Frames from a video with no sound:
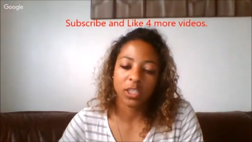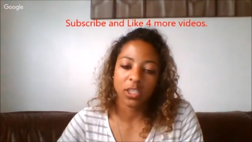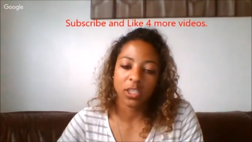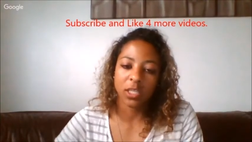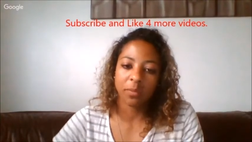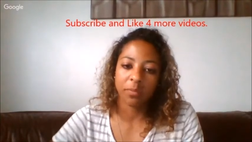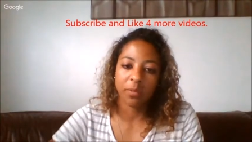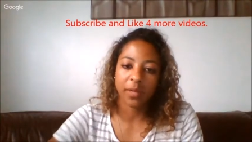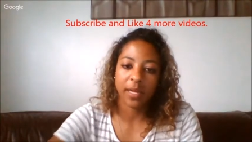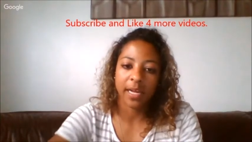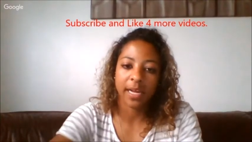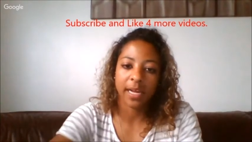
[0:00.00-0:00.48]

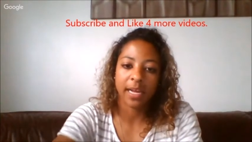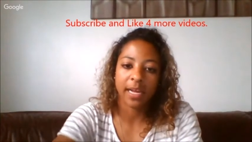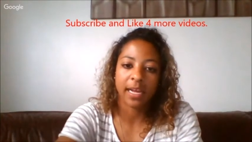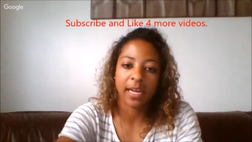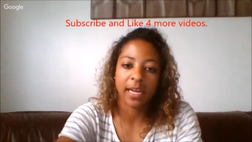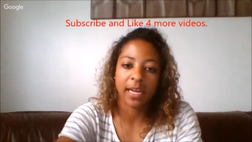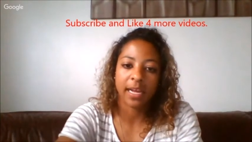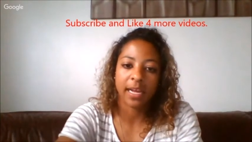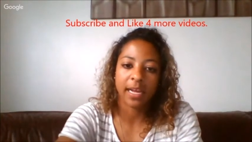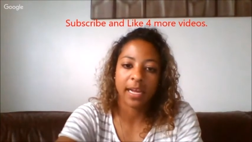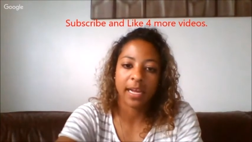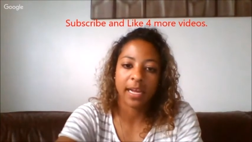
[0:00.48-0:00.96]
play
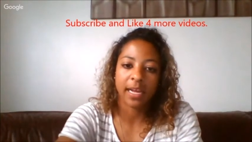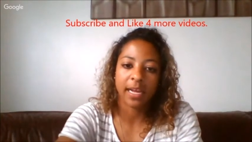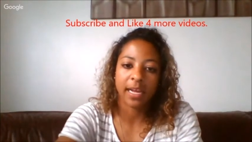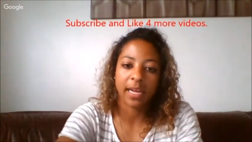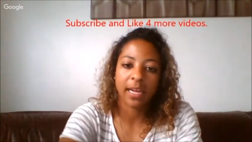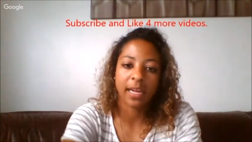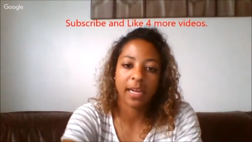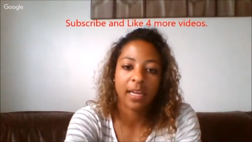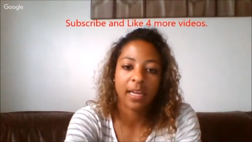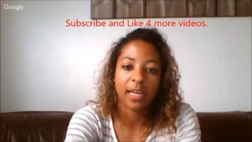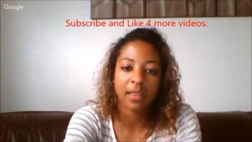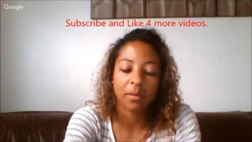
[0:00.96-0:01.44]
in the
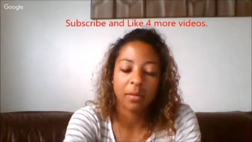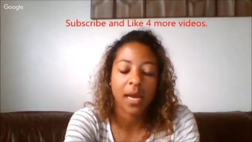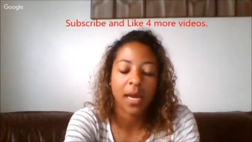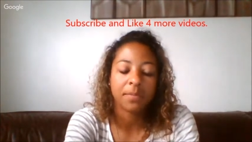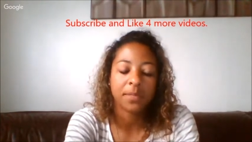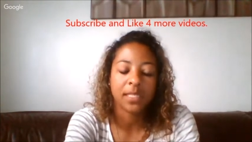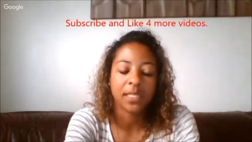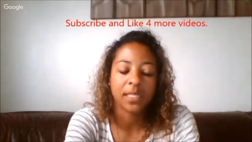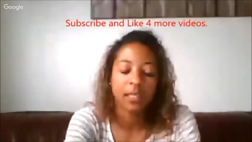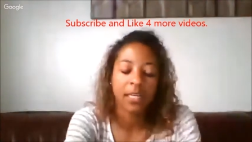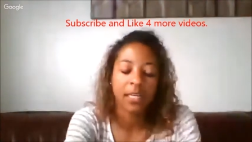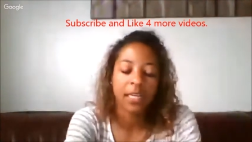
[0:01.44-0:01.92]
Pepsi League,
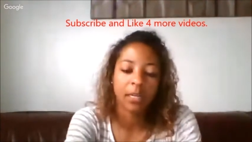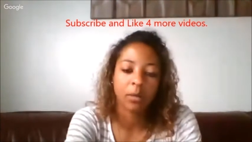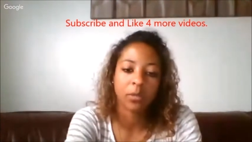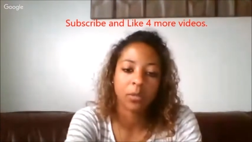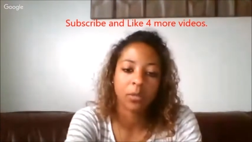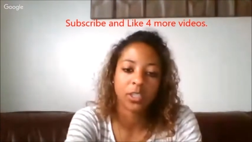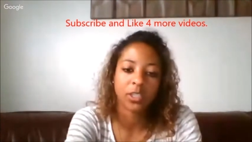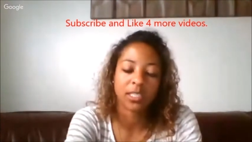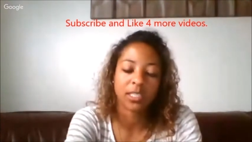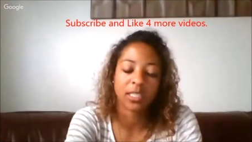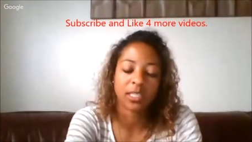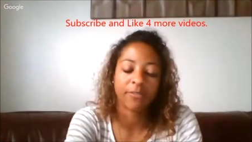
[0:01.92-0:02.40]
which is the
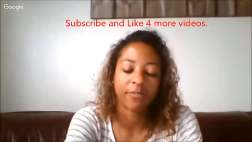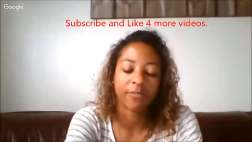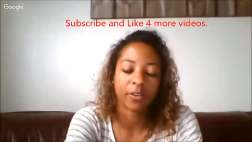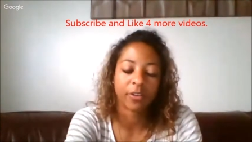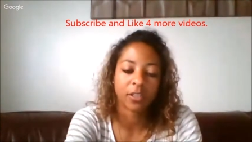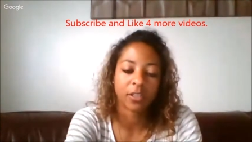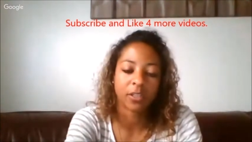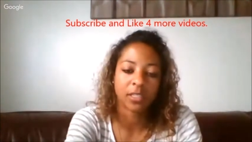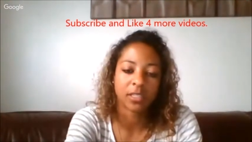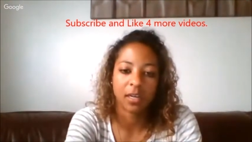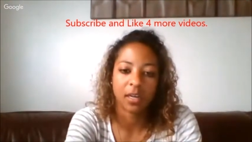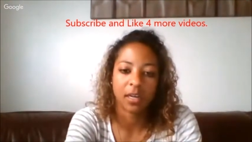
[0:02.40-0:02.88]
first
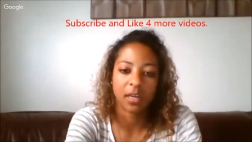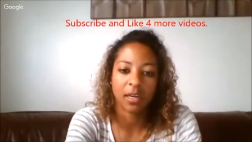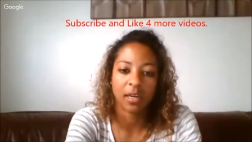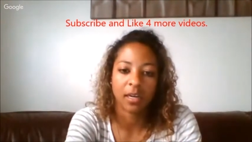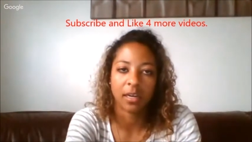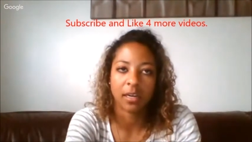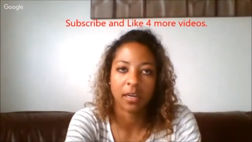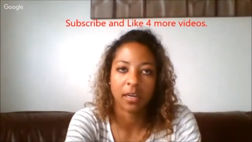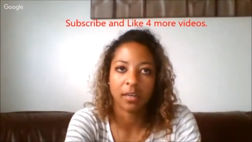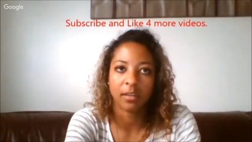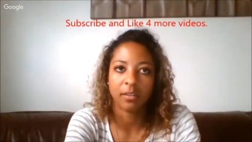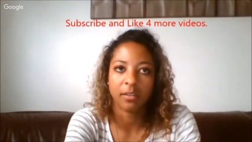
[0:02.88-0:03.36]
uh,
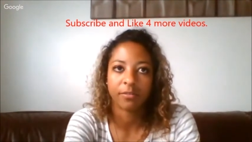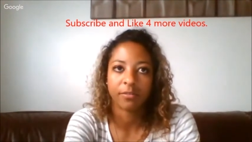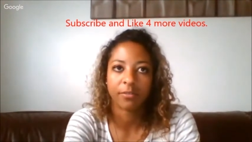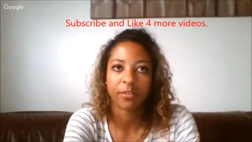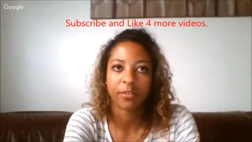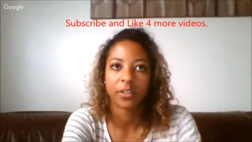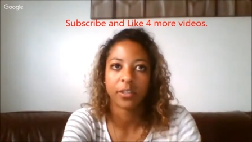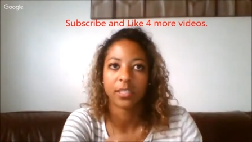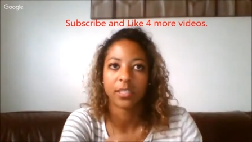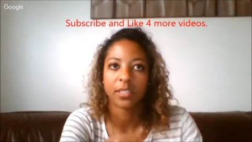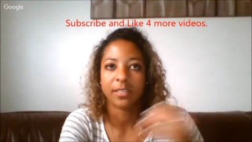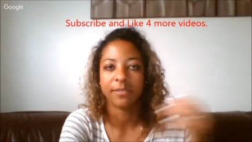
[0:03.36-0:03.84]
first
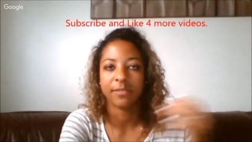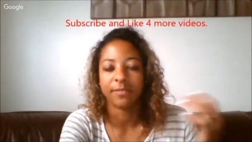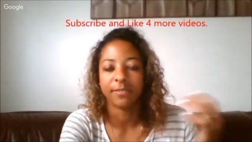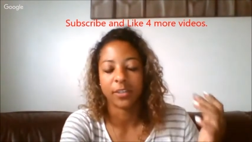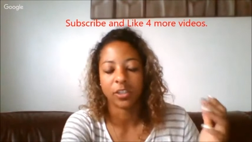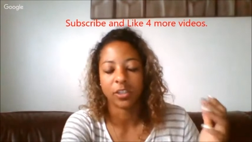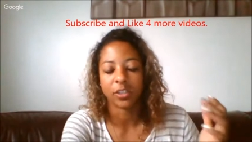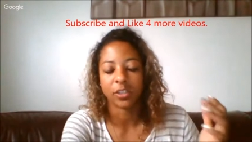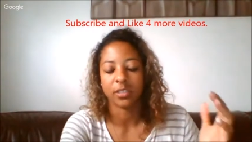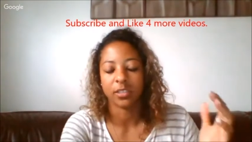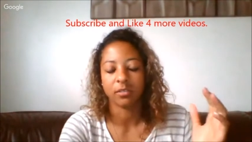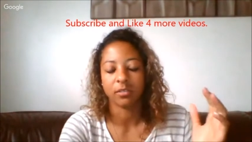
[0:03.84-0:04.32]
division,
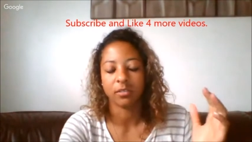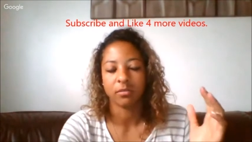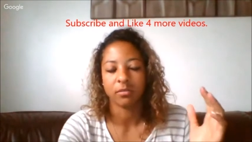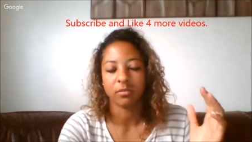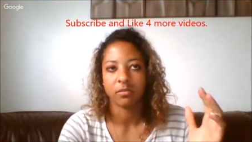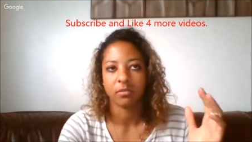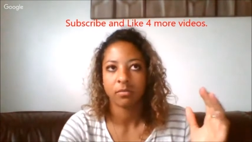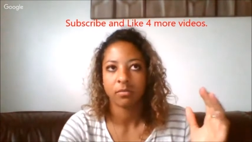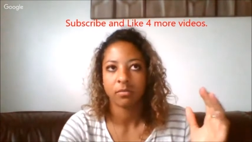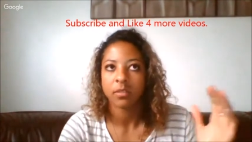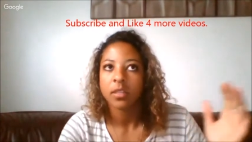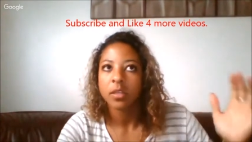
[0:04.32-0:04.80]
the
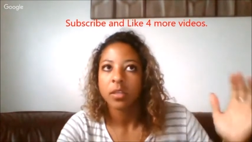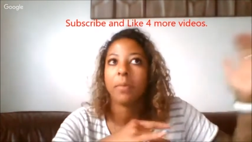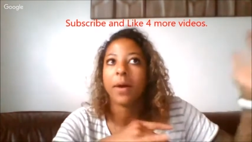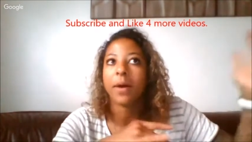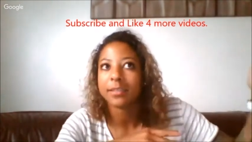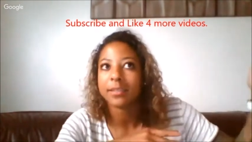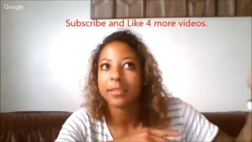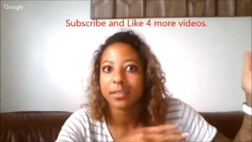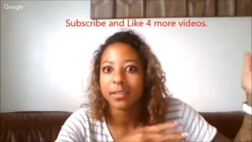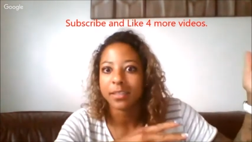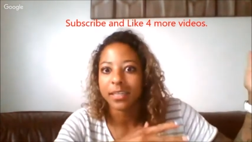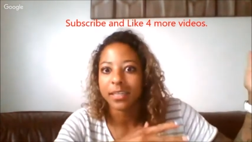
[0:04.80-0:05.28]
best
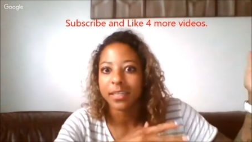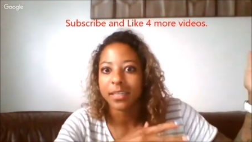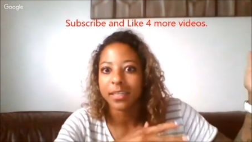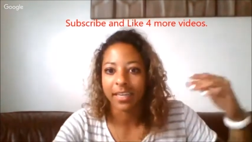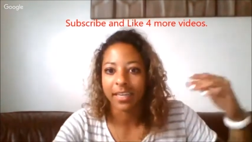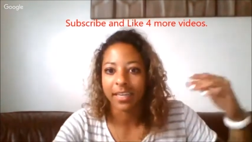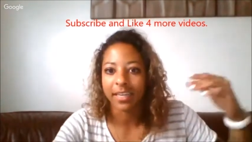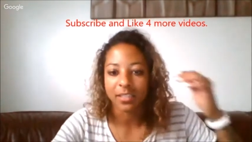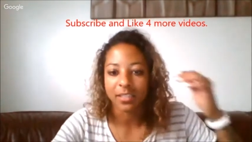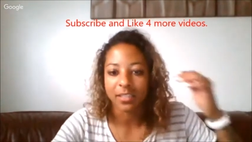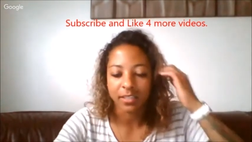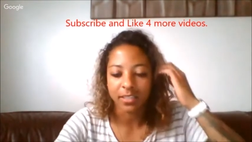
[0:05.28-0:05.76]
league, I guess you
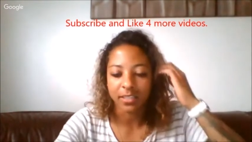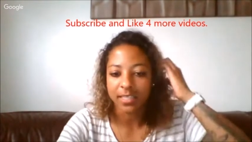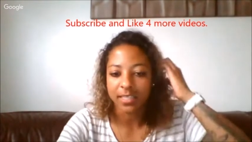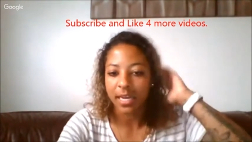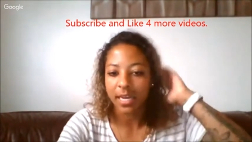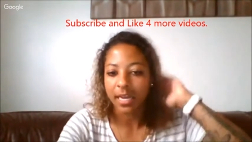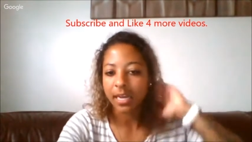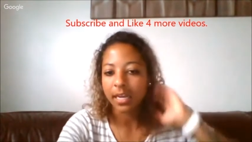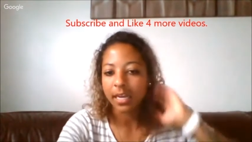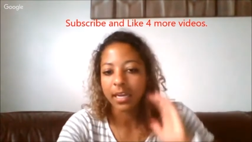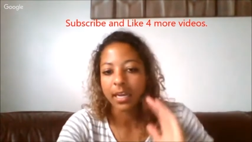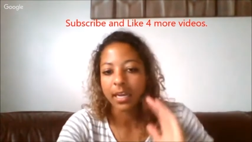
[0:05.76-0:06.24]
could say,
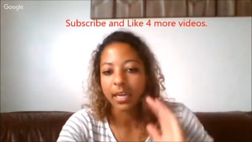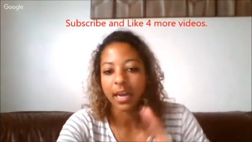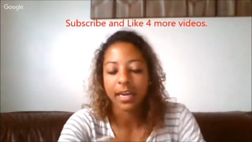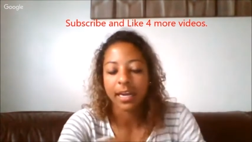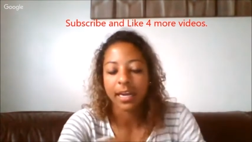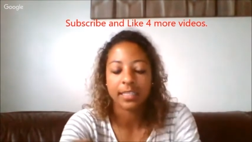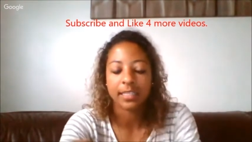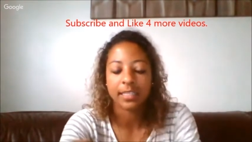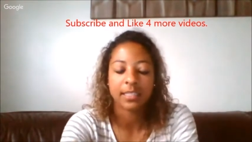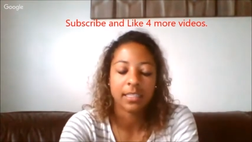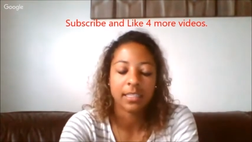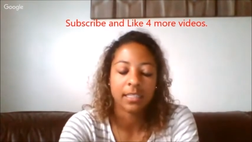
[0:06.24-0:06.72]
in
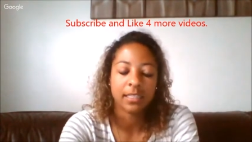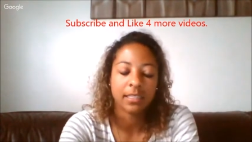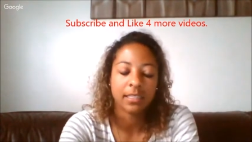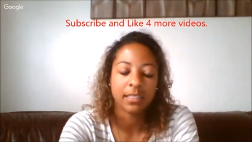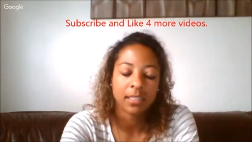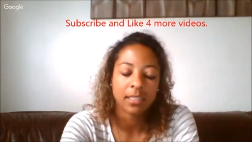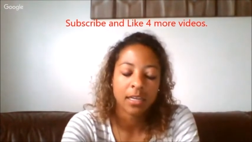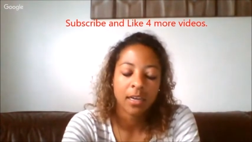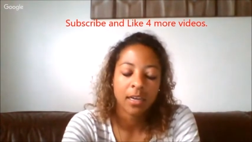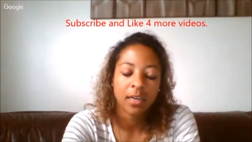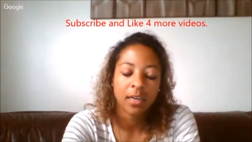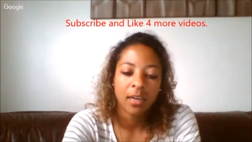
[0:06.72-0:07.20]
Iceland.
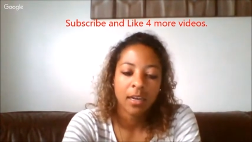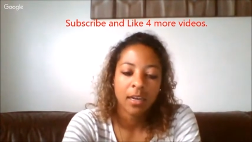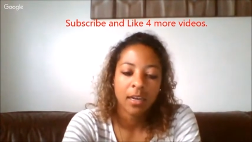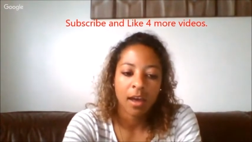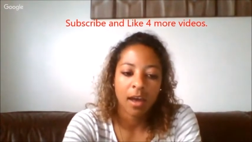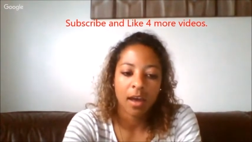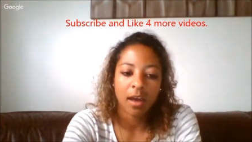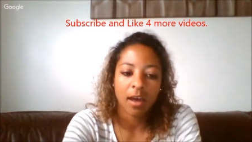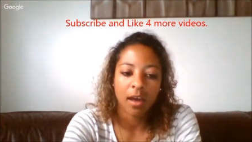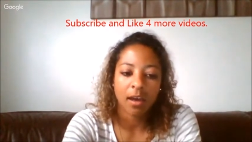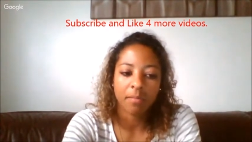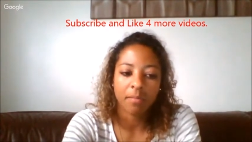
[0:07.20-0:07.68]

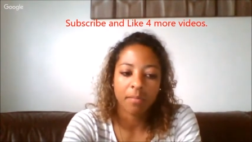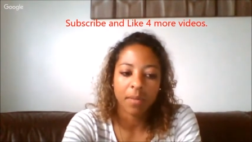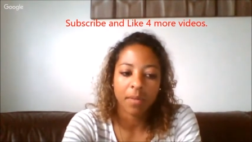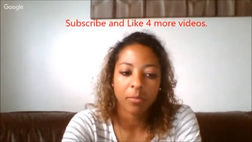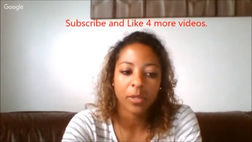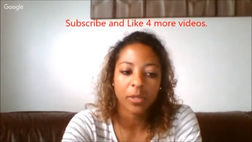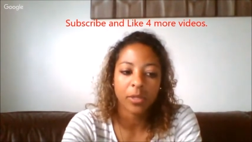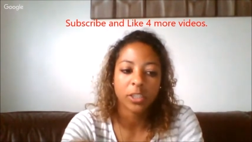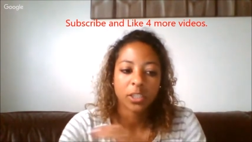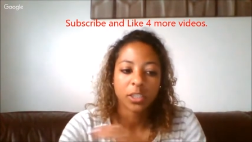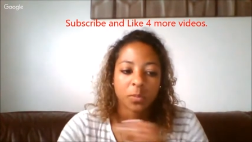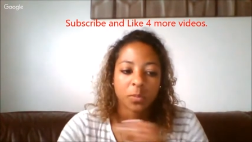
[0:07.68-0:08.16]
Um, and we
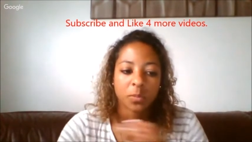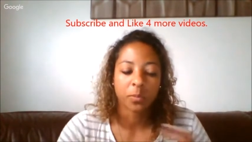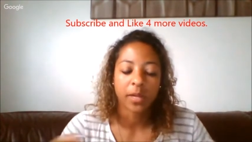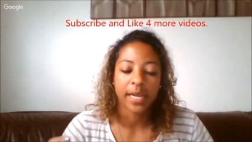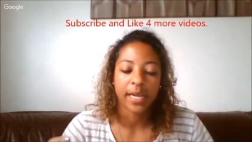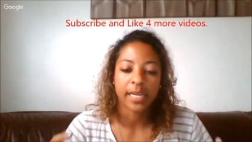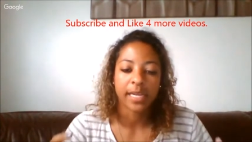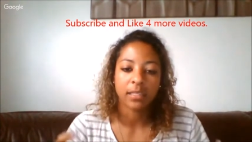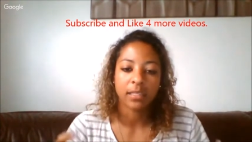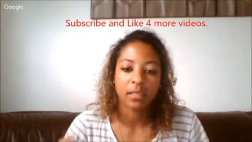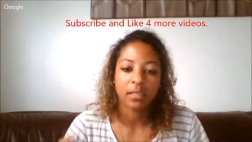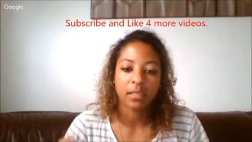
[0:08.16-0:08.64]
just played
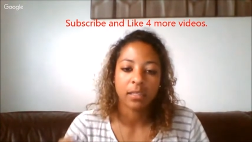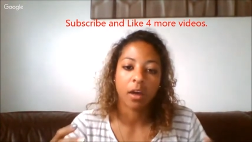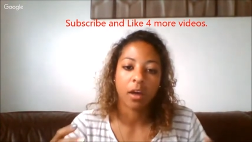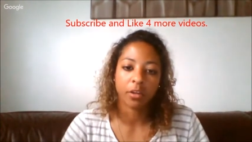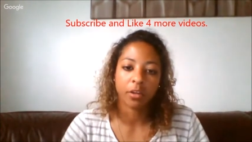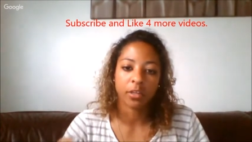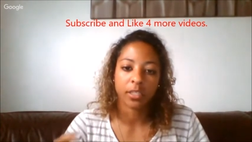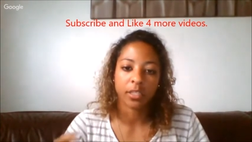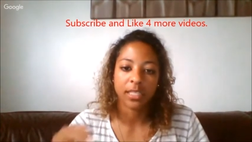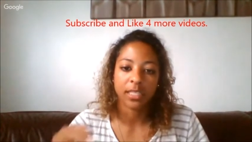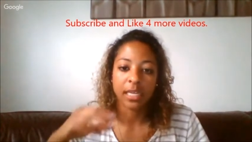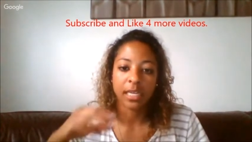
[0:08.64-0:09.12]
other
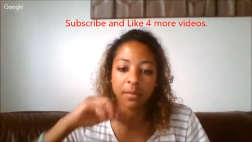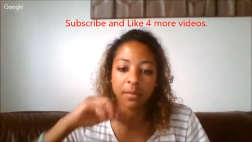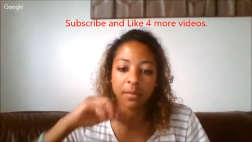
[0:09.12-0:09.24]
teams in the